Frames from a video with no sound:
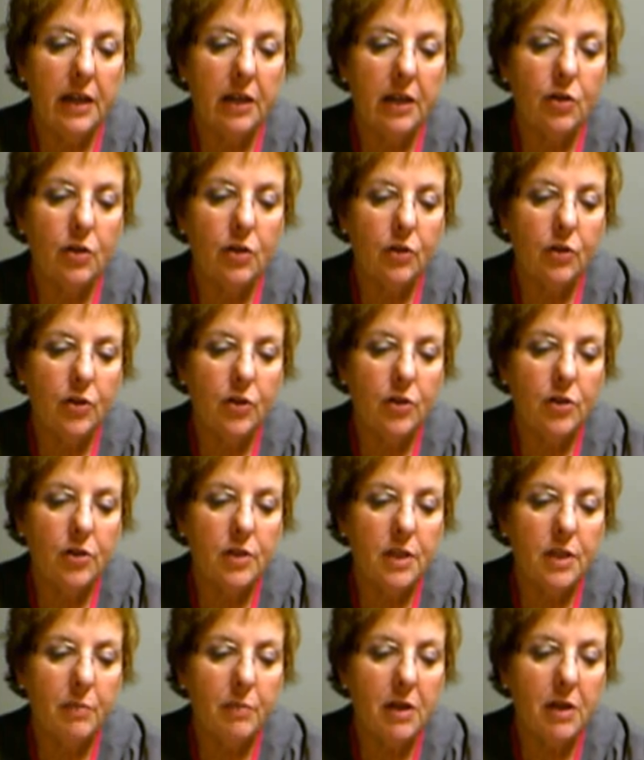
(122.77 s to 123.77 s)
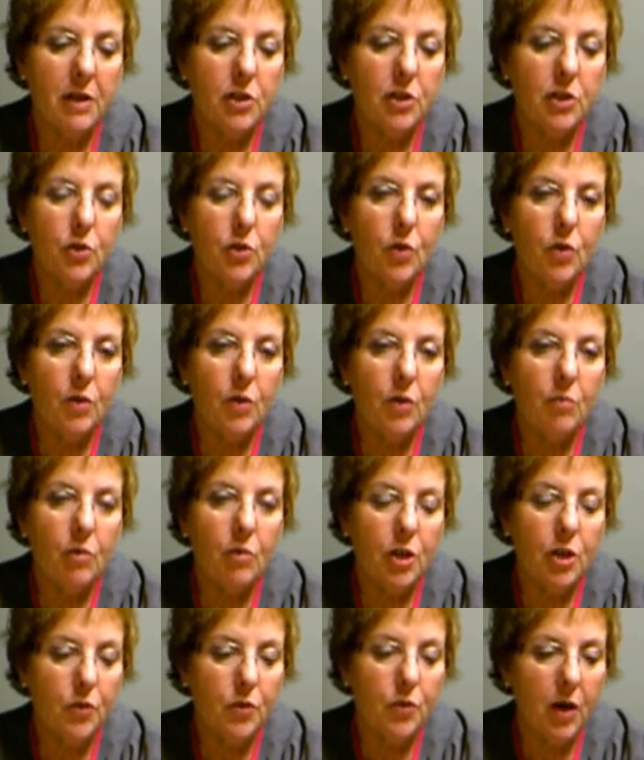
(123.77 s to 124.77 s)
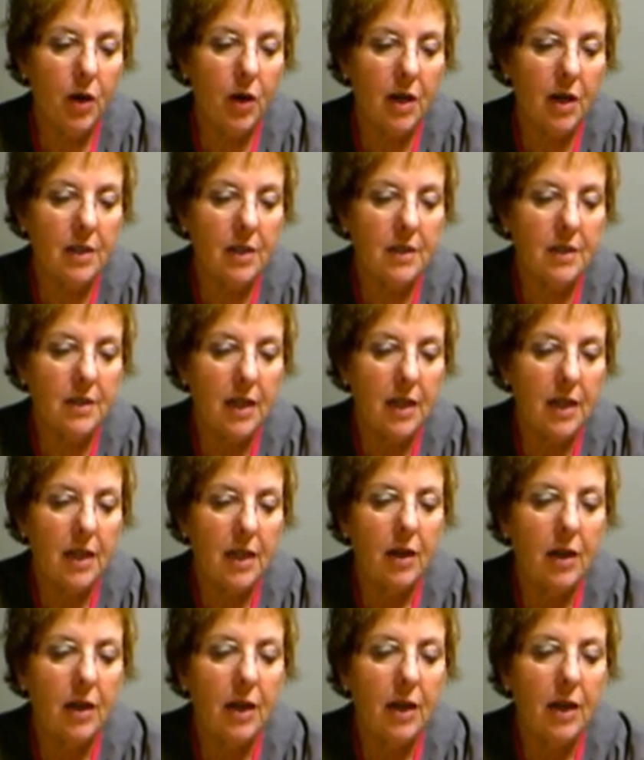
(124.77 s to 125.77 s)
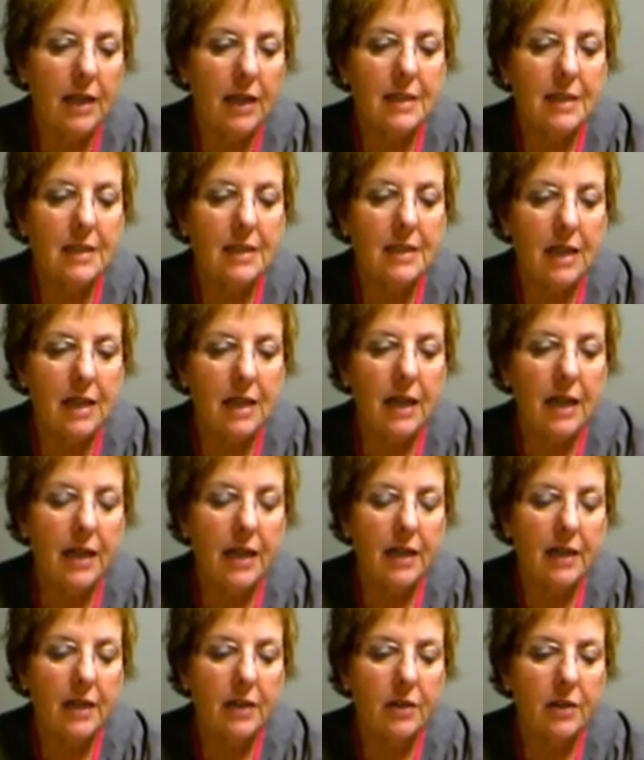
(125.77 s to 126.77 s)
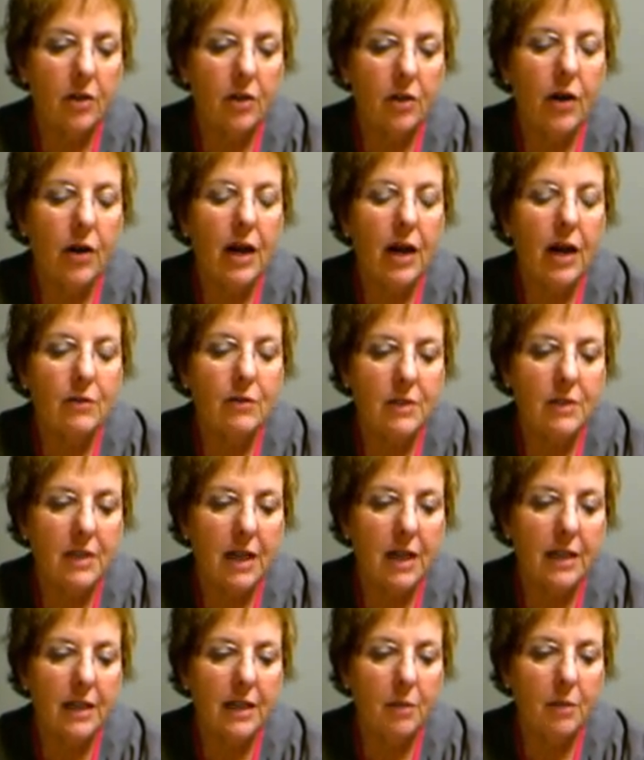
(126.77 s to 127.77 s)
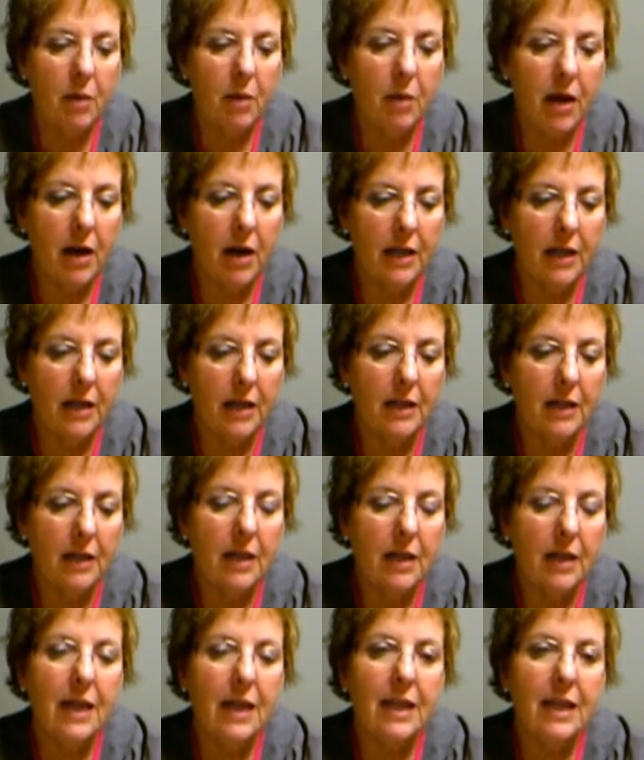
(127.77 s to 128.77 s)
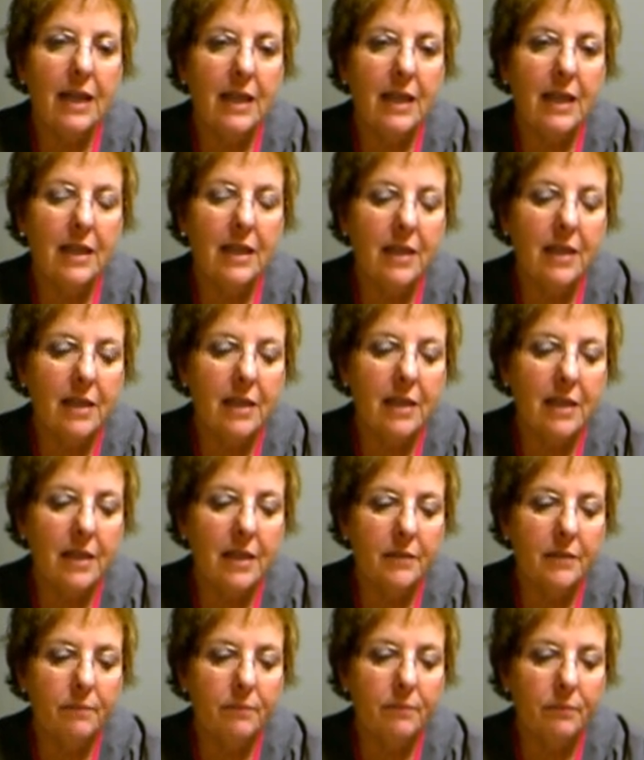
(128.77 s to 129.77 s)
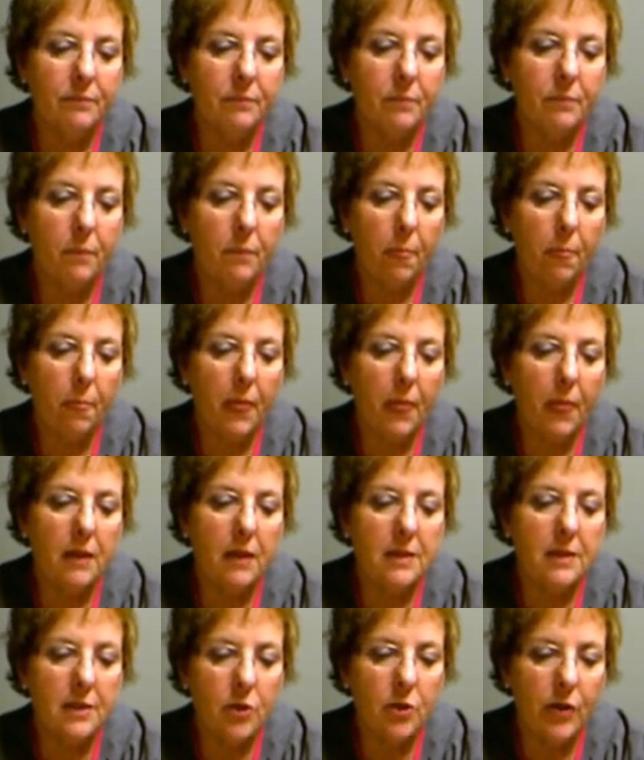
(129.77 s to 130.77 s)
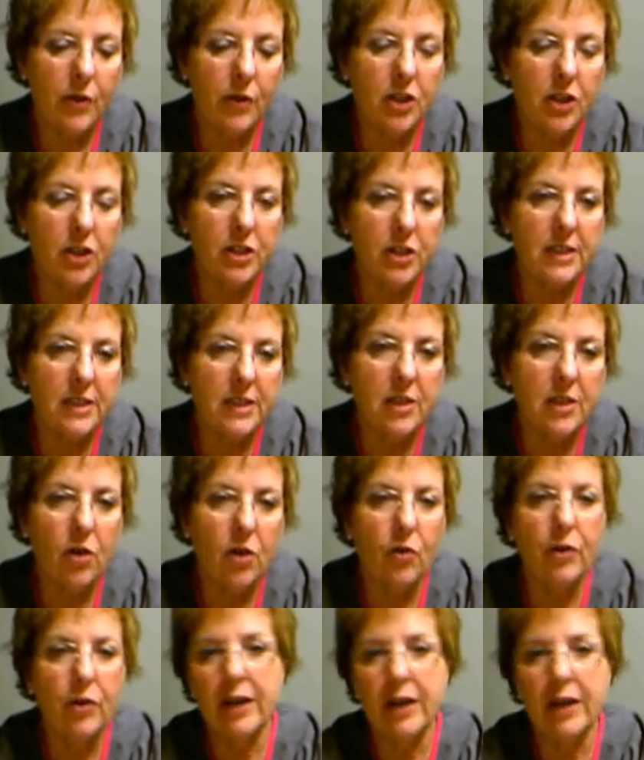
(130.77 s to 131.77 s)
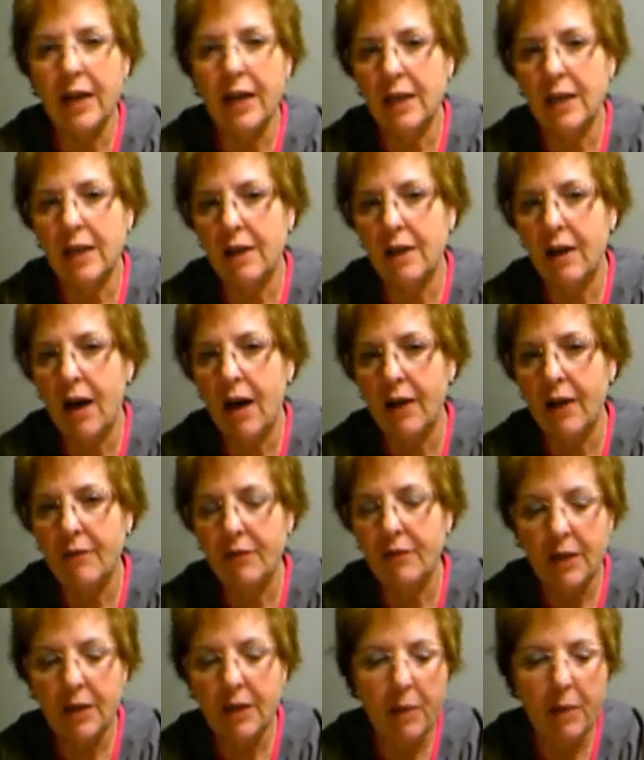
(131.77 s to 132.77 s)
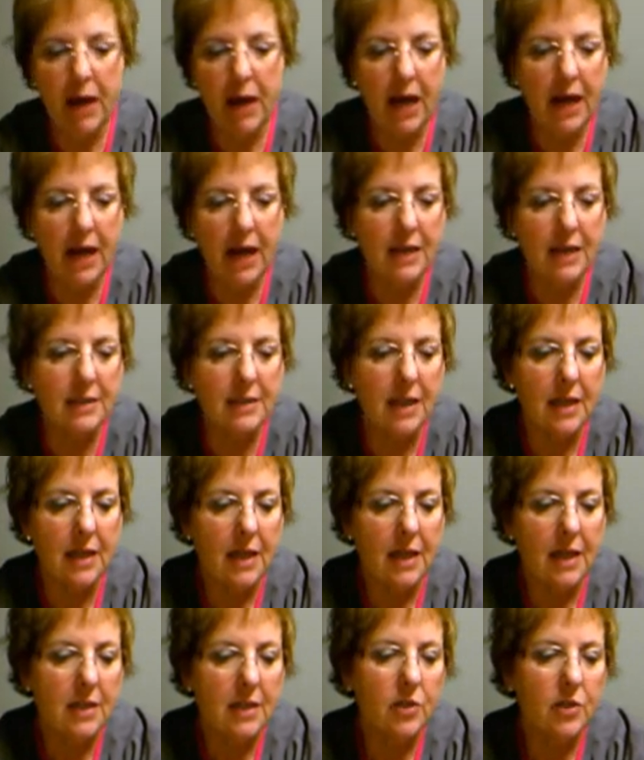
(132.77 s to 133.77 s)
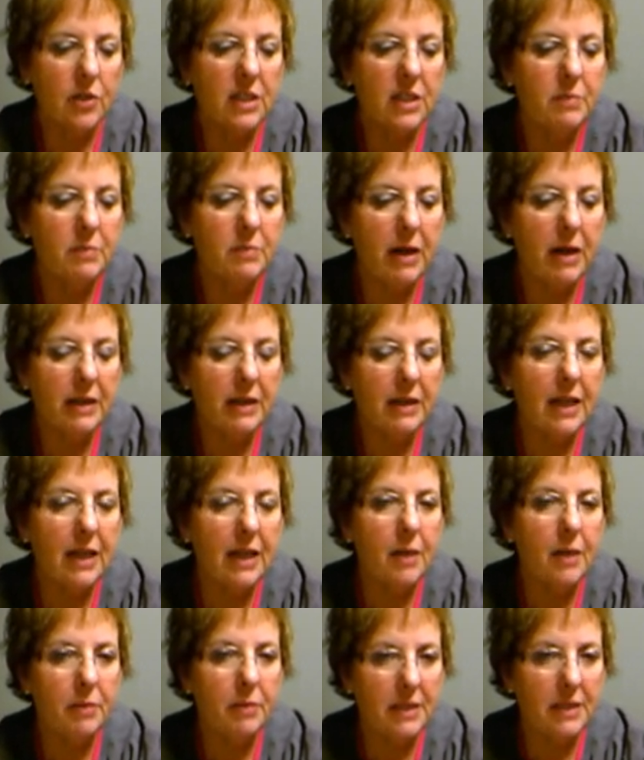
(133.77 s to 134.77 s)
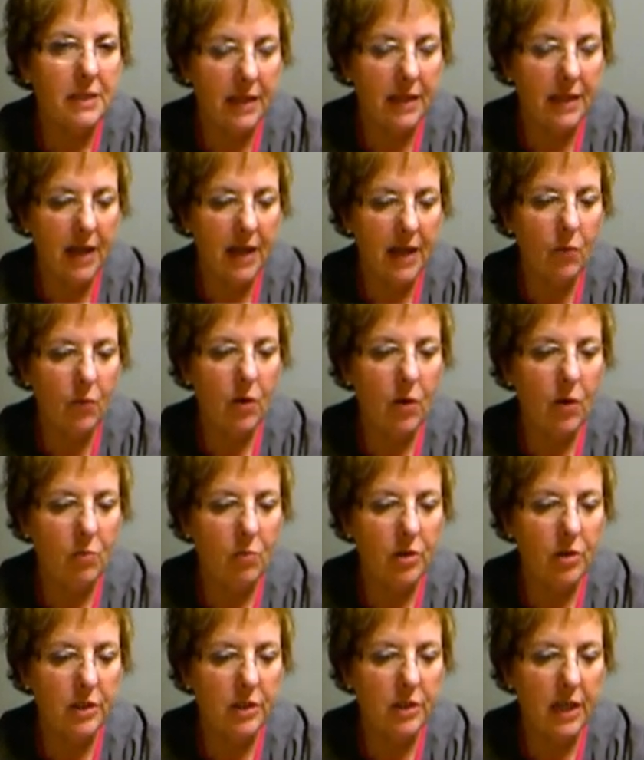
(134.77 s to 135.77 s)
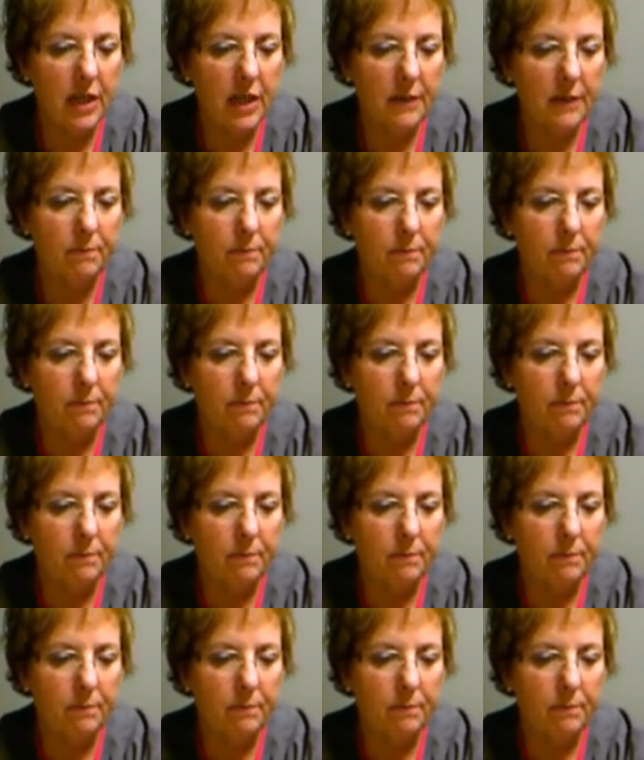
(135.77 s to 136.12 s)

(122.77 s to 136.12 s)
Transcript: occurs among two or more drugs inside or outside the body, like in the syringes or in the IV bags. So let's back that up and say that one more time.